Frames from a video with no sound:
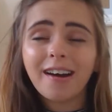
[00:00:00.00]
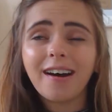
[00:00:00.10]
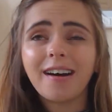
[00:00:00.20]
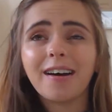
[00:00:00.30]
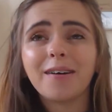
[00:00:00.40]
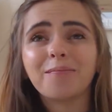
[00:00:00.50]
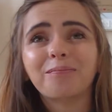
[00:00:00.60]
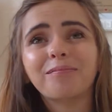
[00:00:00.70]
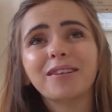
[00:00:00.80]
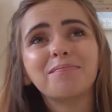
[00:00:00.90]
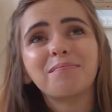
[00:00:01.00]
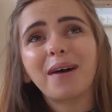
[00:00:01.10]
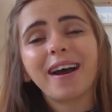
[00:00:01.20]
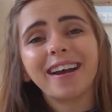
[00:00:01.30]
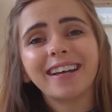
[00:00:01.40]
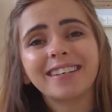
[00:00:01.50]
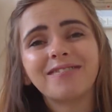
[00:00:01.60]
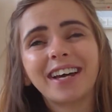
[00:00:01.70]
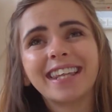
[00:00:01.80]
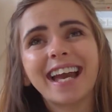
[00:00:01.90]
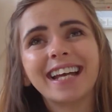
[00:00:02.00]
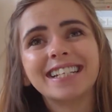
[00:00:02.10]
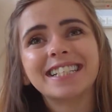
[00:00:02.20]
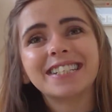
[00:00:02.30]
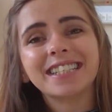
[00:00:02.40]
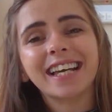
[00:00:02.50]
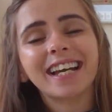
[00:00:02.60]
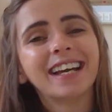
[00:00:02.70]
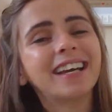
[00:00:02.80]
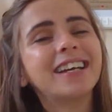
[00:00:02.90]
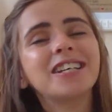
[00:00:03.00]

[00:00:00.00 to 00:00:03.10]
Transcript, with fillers: Um, but by the end, she was like,